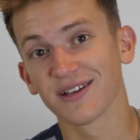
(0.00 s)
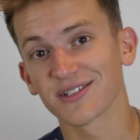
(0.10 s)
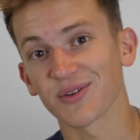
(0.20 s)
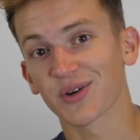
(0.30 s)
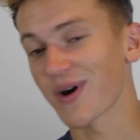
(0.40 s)

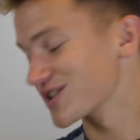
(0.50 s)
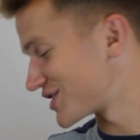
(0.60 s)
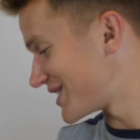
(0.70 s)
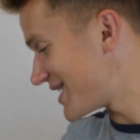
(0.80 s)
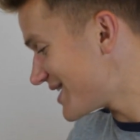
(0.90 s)
So the
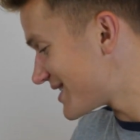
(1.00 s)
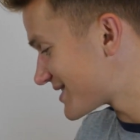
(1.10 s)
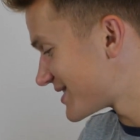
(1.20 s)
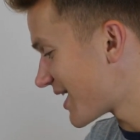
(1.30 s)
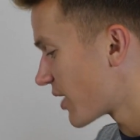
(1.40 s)
question
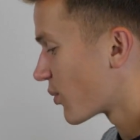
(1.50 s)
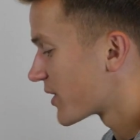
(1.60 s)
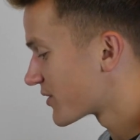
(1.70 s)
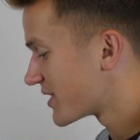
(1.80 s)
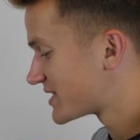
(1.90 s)
is not
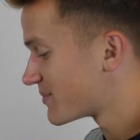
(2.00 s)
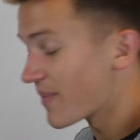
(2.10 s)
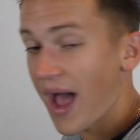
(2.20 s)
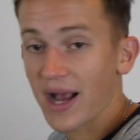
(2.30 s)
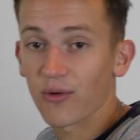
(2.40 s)
whether it's
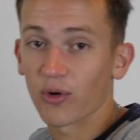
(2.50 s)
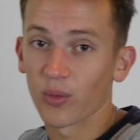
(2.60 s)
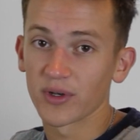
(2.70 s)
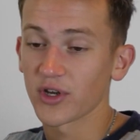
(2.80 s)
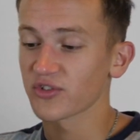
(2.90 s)
Mac or
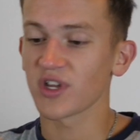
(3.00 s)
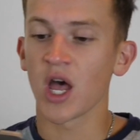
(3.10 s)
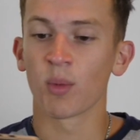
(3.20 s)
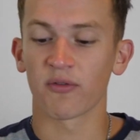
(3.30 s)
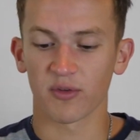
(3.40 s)
Windows,
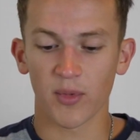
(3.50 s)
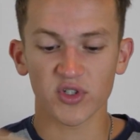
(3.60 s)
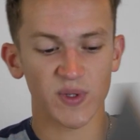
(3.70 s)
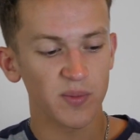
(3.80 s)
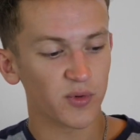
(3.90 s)
but for
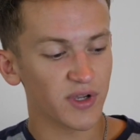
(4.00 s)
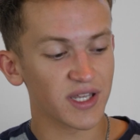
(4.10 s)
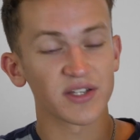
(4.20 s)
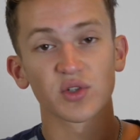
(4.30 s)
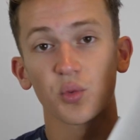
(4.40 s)
most people
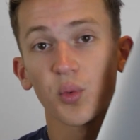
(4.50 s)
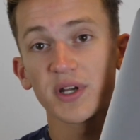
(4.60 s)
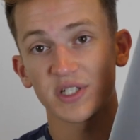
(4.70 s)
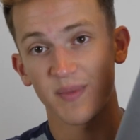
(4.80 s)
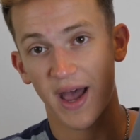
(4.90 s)
it is
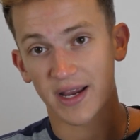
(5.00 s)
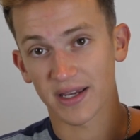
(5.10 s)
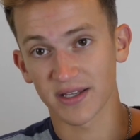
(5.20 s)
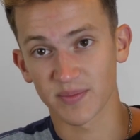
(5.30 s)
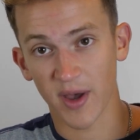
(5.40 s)
which Mac
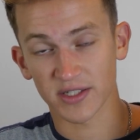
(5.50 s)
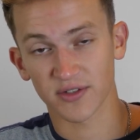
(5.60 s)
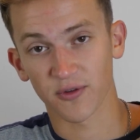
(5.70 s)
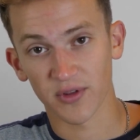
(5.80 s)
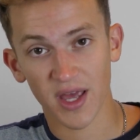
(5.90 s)
is best
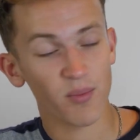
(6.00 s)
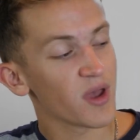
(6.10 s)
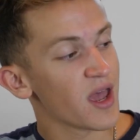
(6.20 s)
for them.